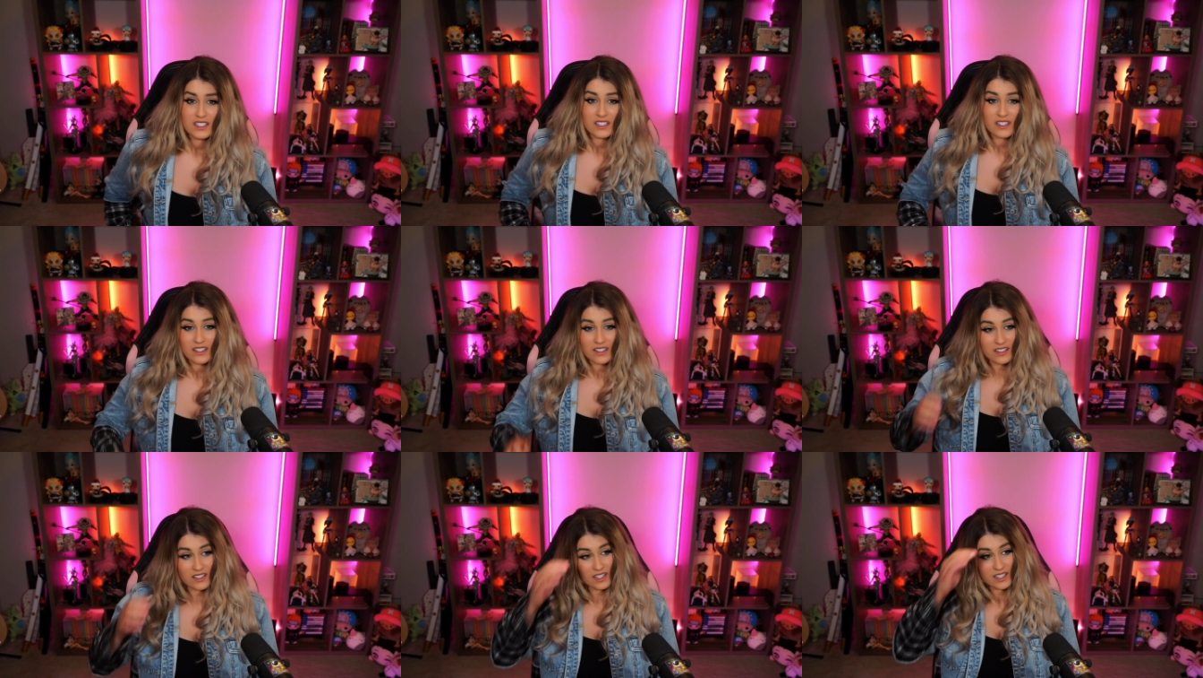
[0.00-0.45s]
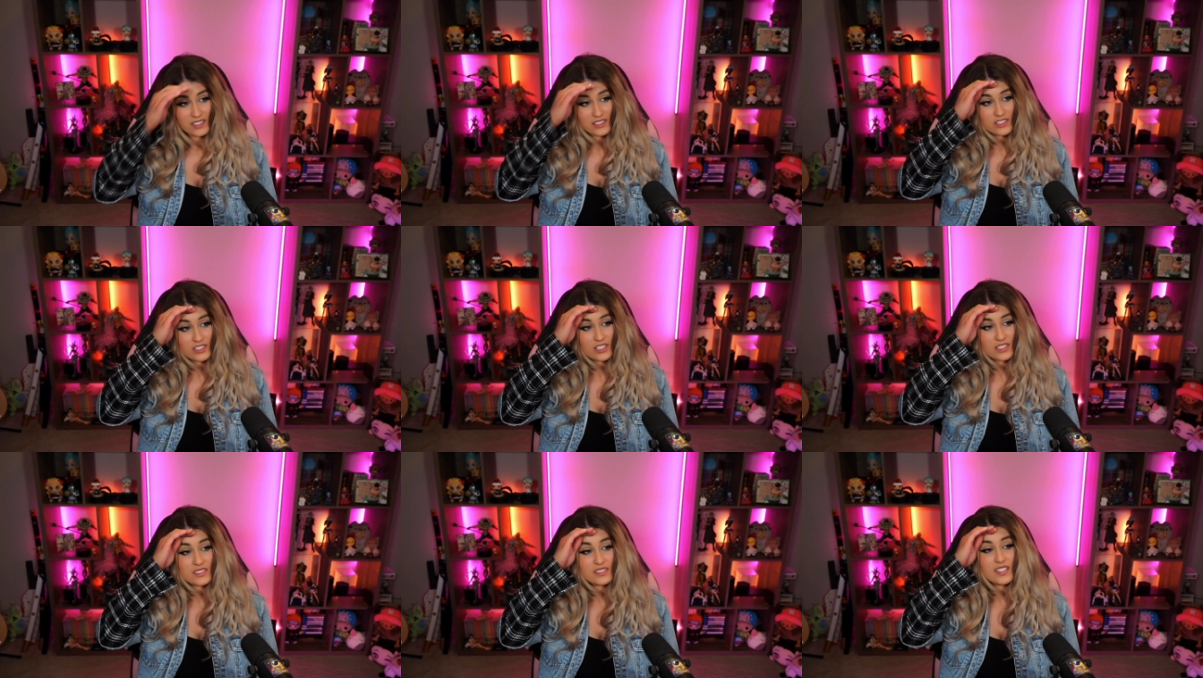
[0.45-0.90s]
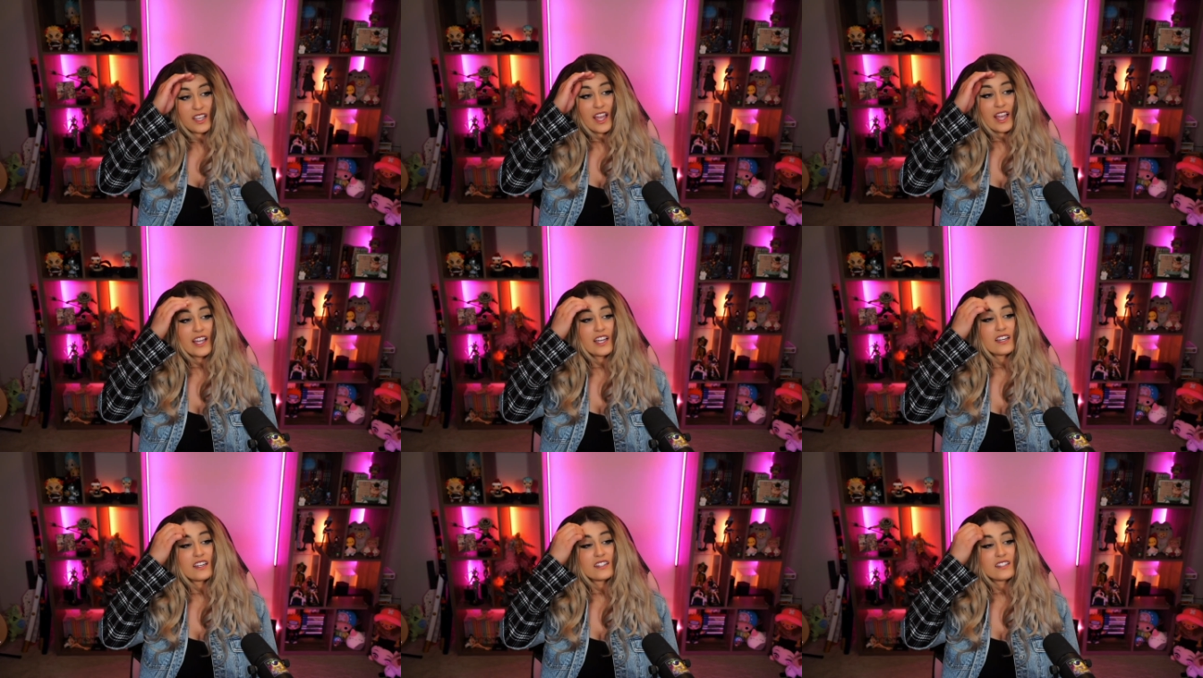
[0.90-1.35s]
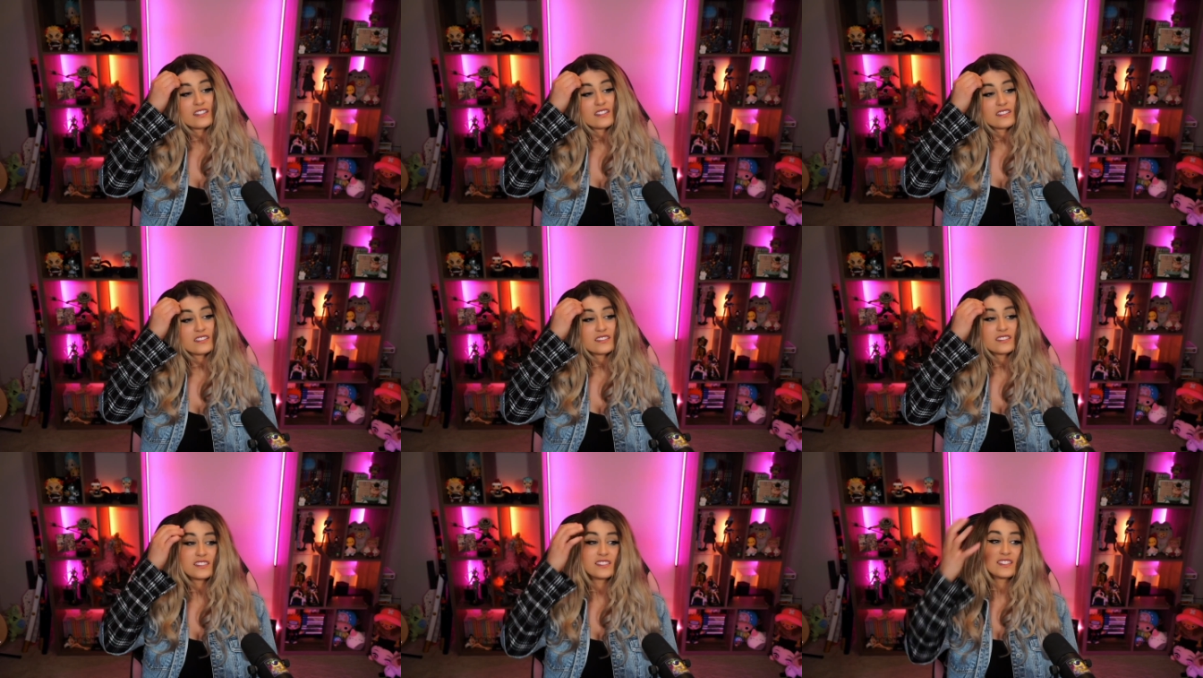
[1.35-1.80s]
oh, it's just like,
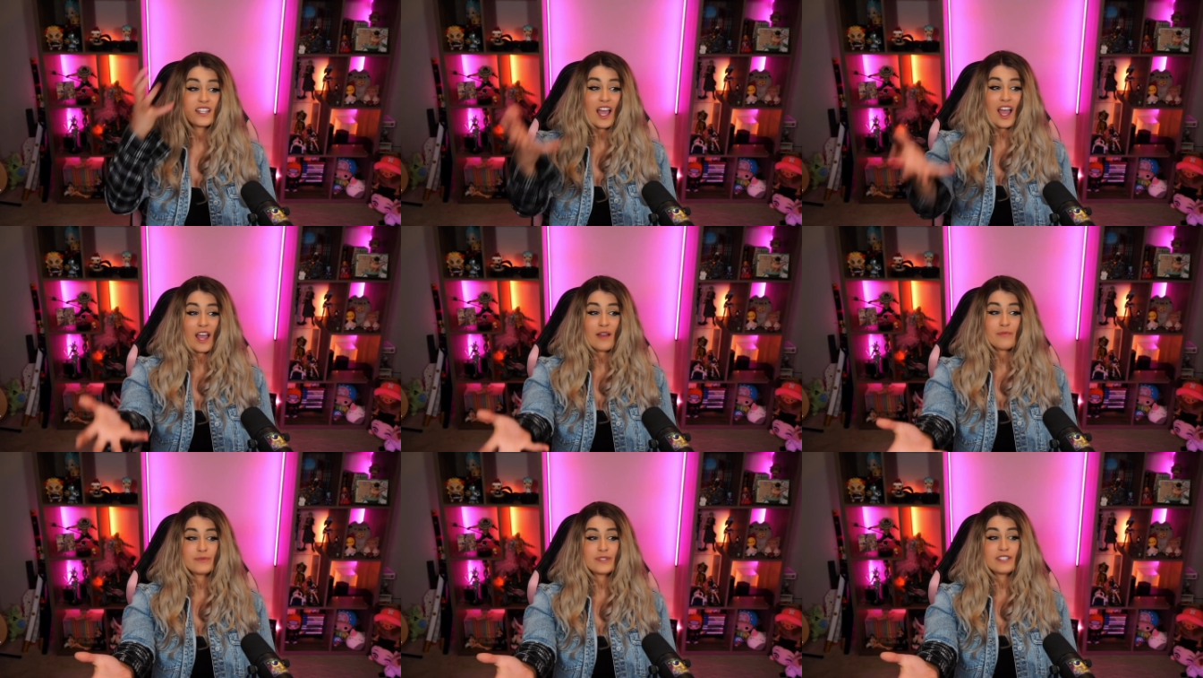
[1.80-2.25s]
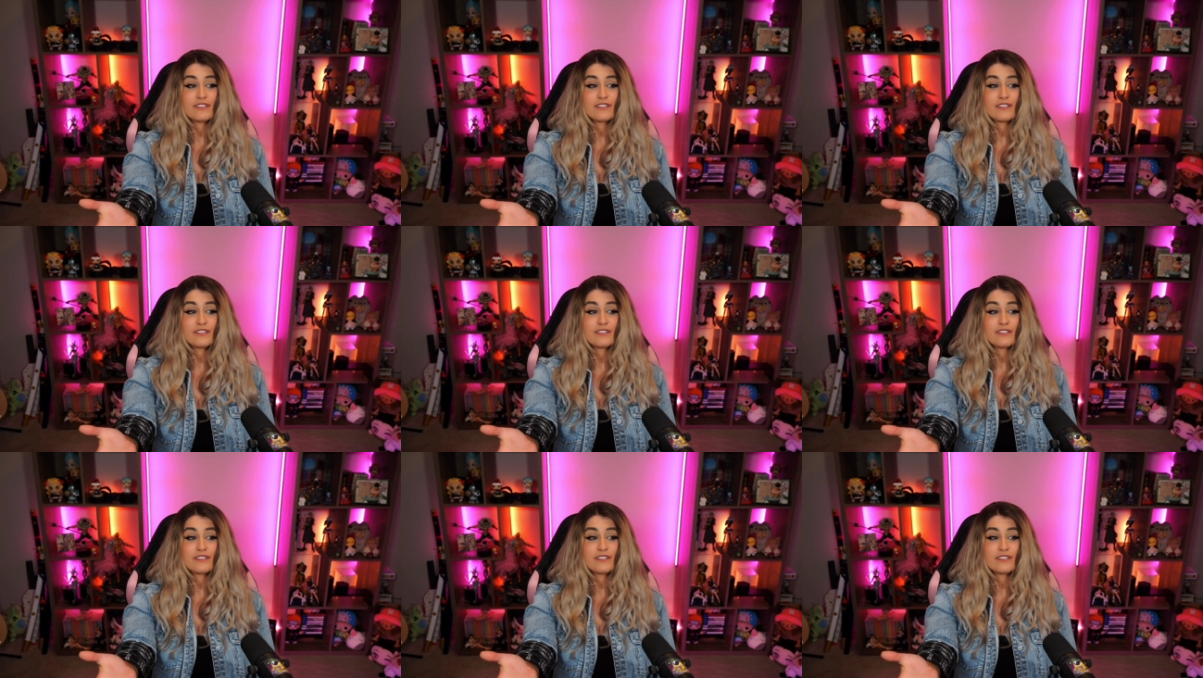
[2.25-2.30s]
stop